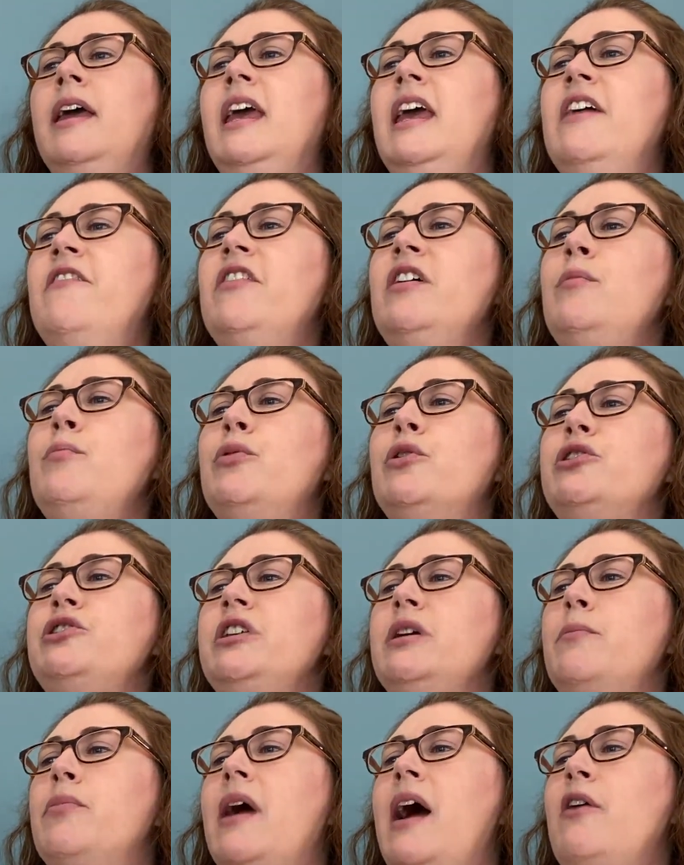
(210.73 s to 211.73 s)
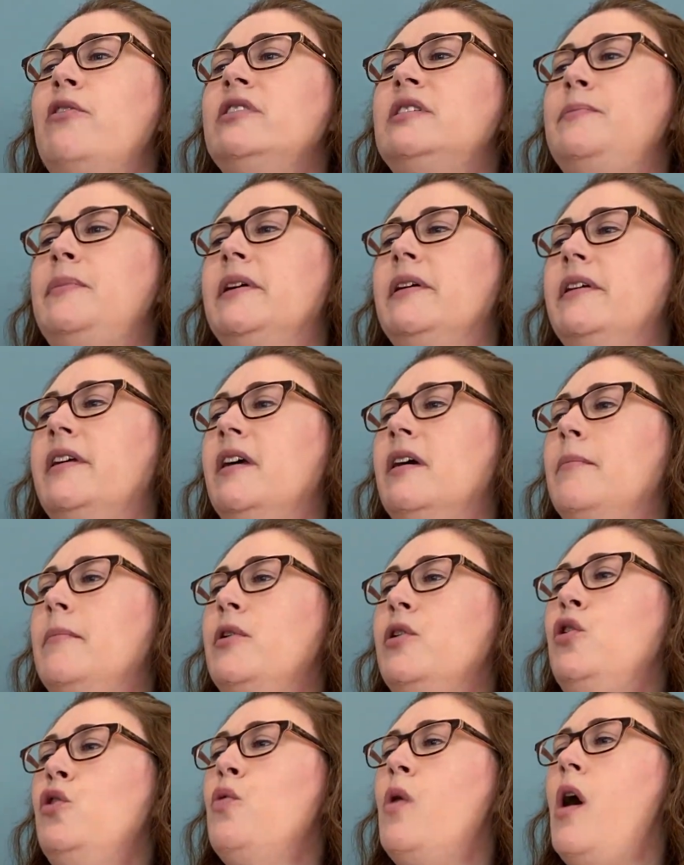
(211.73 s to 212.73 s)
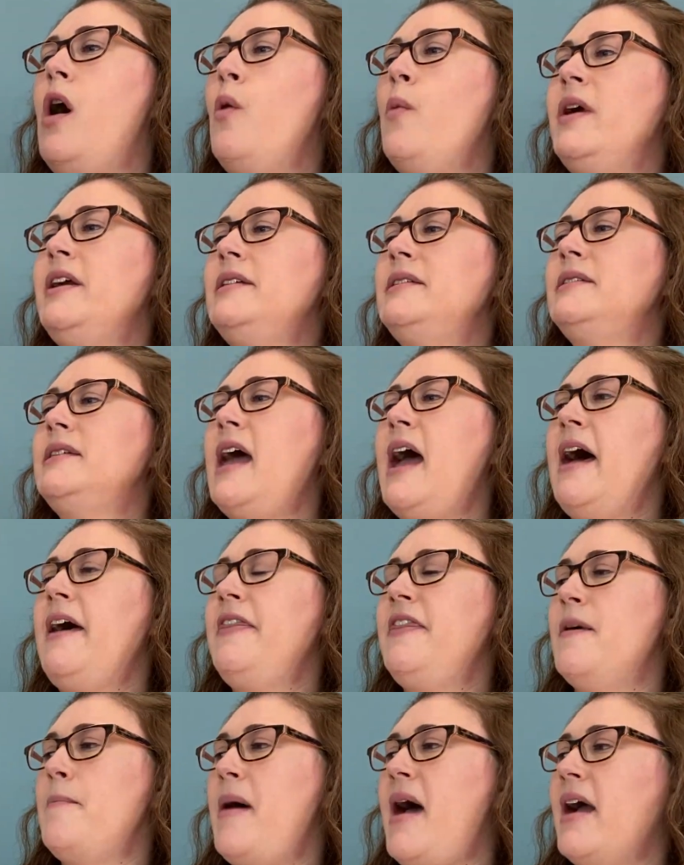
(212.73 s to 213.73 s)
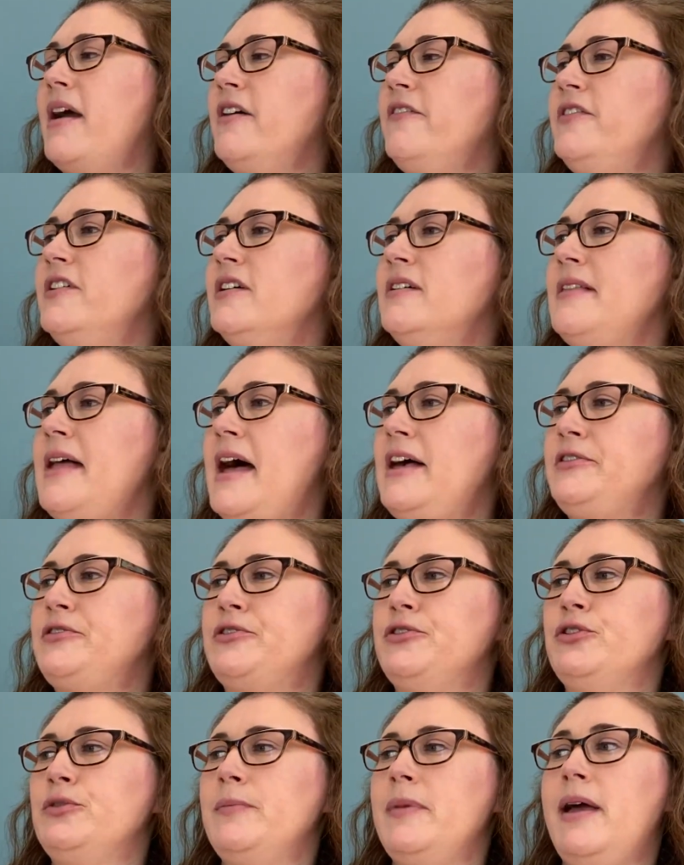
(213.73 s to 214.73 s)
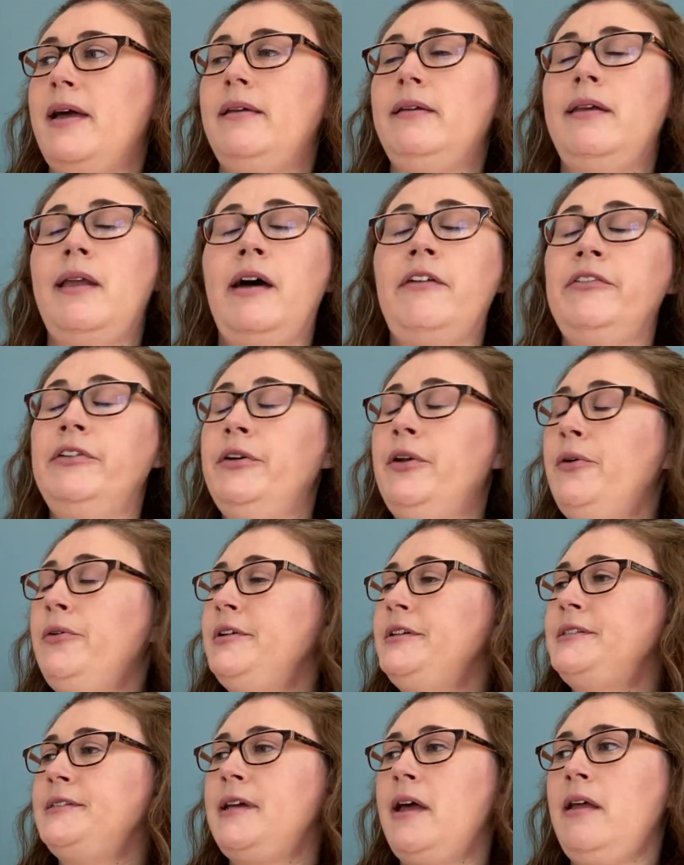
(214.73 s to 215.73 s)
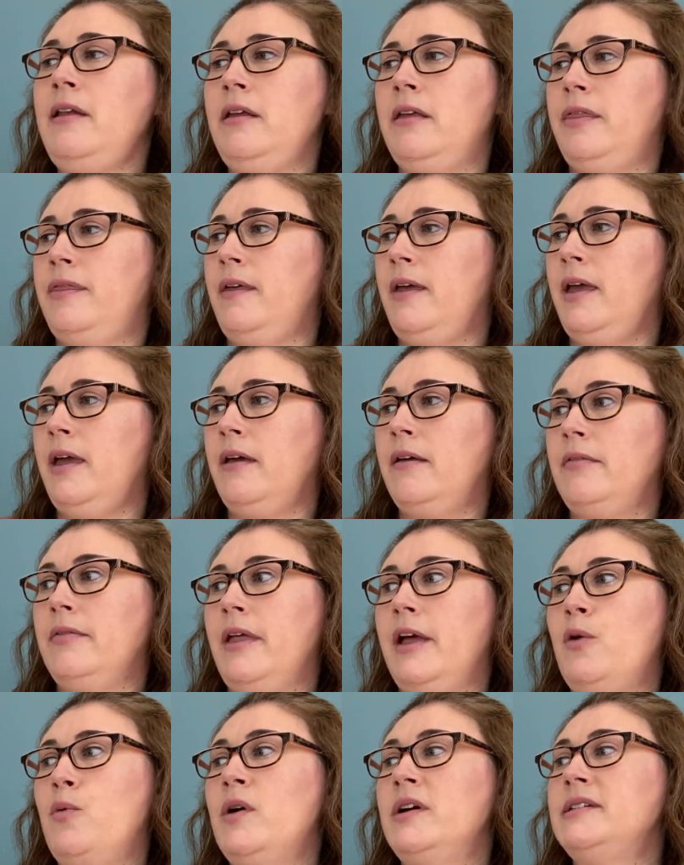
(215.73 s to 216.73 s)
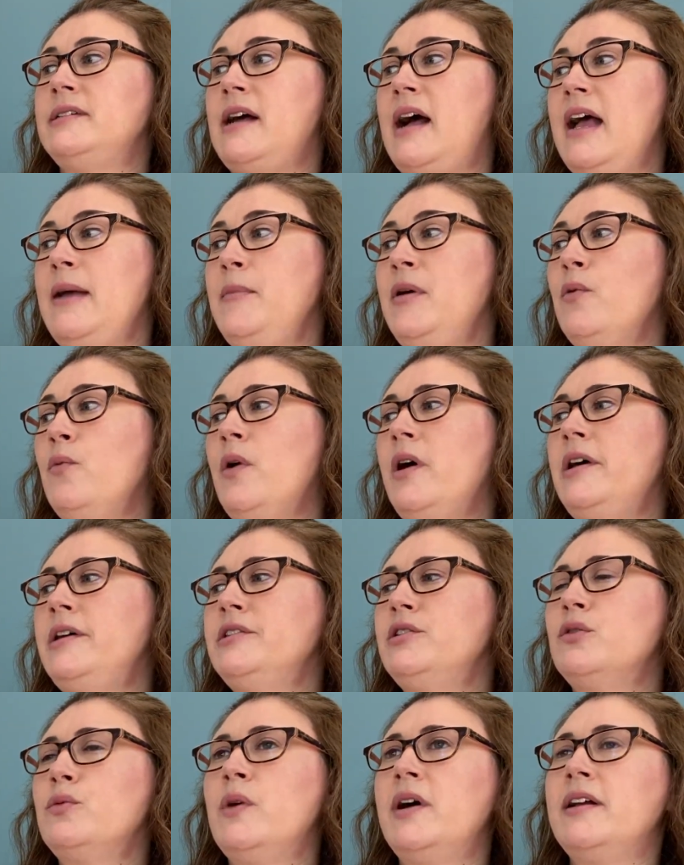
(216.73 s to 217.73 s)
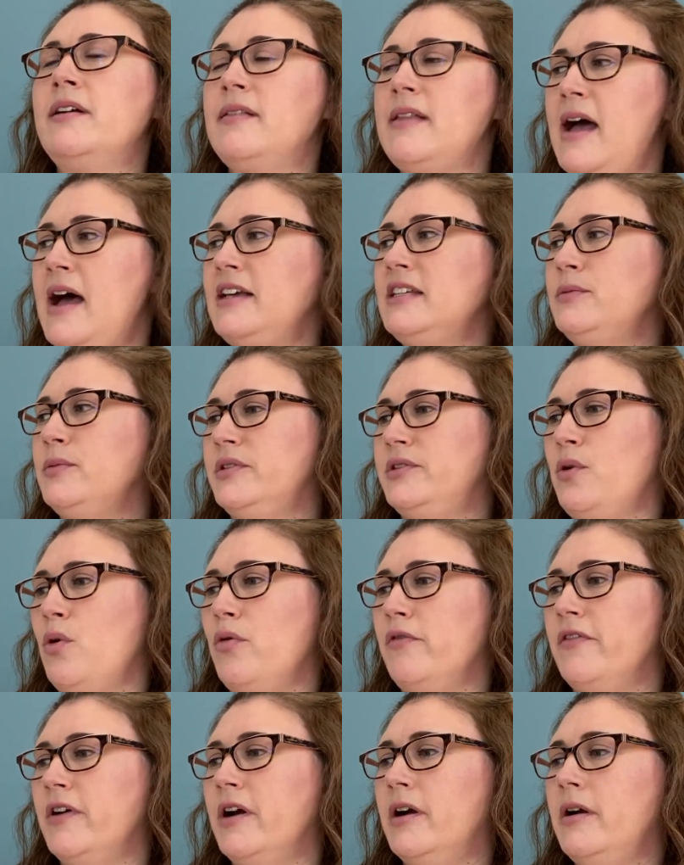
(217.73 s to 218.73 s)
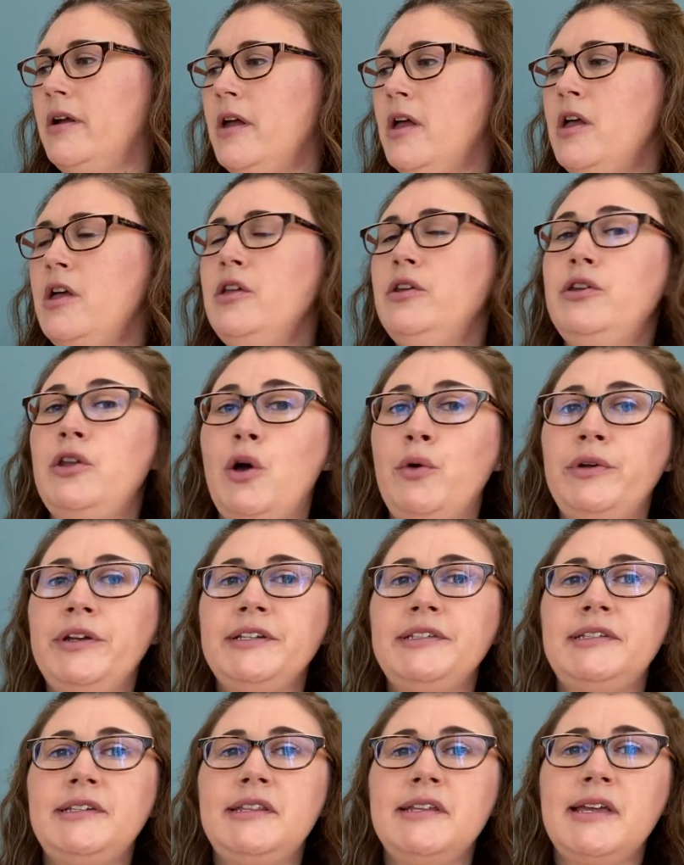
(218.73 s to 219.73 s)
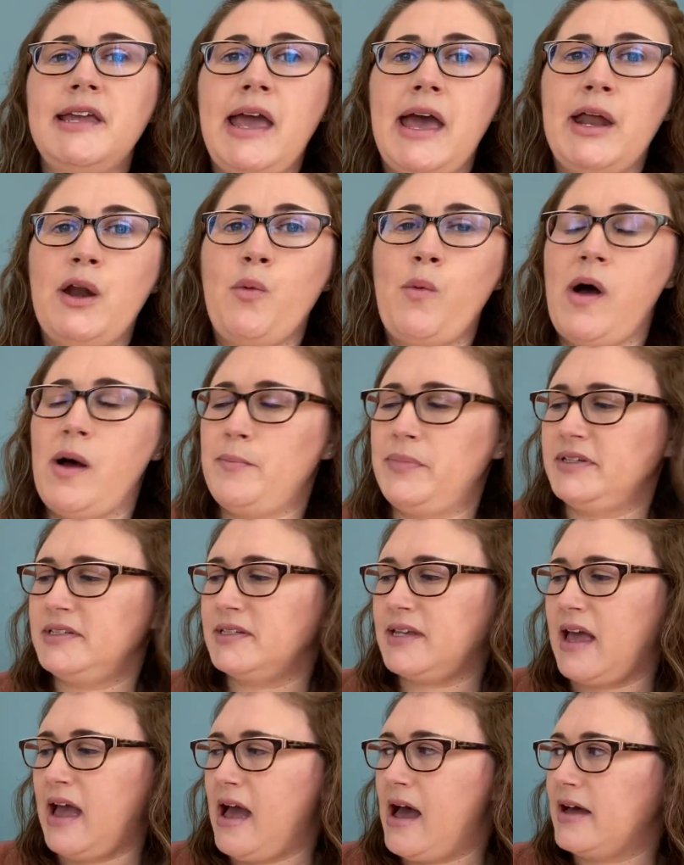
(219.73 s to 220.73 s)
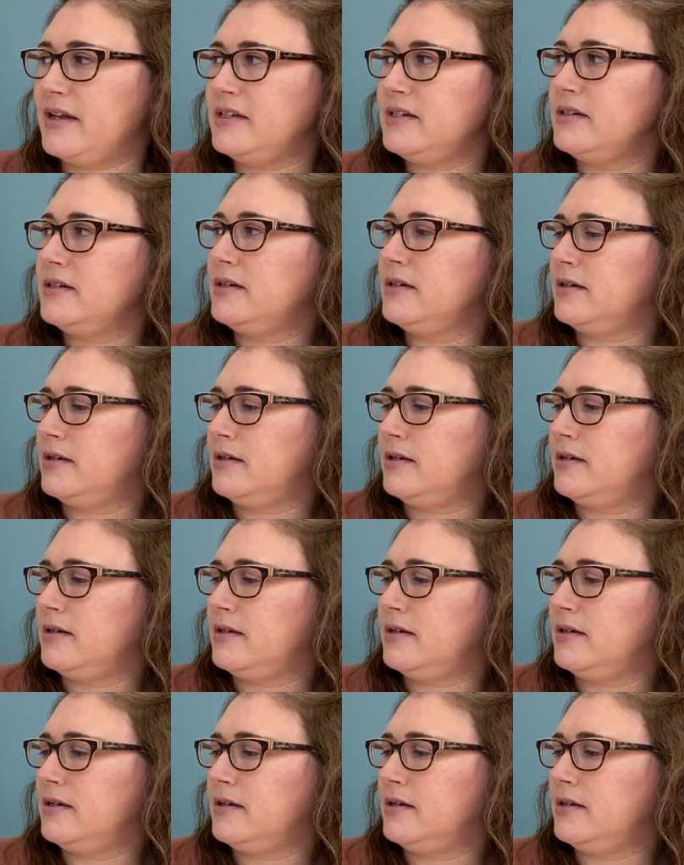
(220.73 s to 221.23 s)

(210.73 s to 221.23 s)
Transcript: Even Bushy Brows Billiam, who always sat in the back of the classroom and never noticed anything, like what time it was or when class was over, noticed the Catawampus Cat